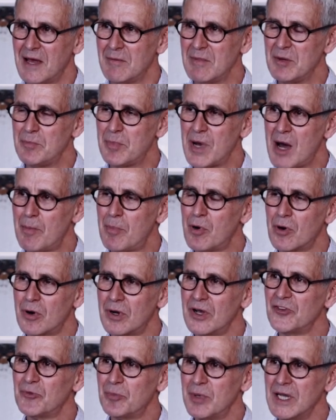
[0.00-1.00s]

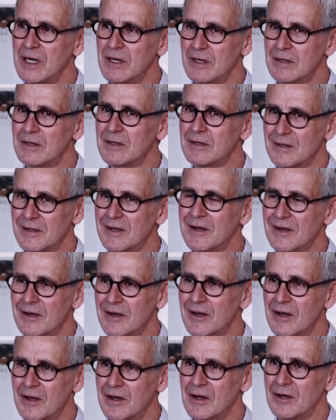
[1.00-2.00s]
Bapo has been
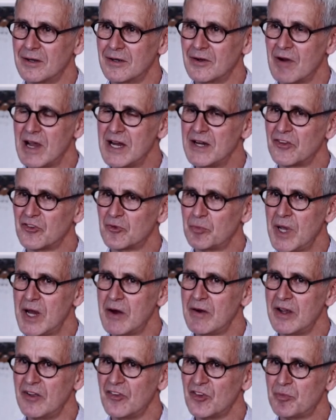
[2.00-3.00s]
a great
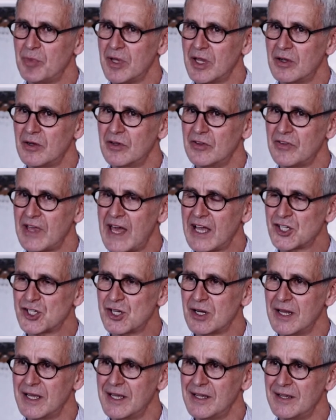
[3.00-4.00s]
experience because,
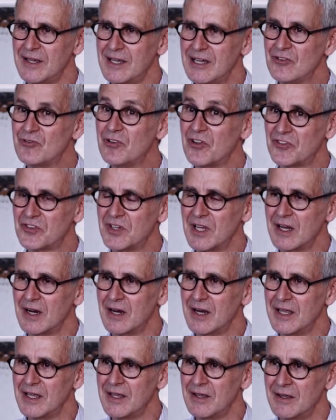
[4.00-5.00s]
actually,
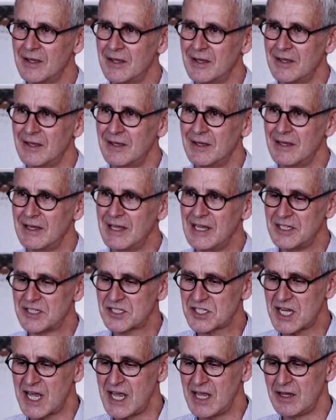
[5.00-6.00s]
interestingly,
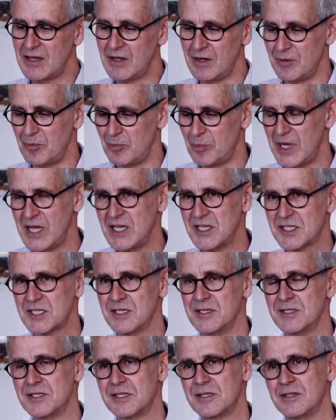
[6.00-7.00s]
it's taken
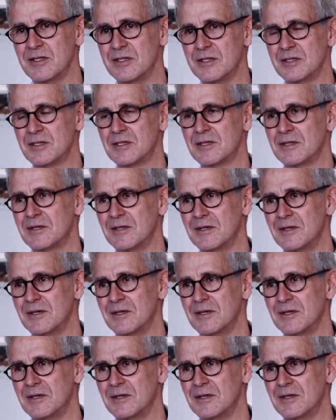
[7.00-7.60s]
pieces that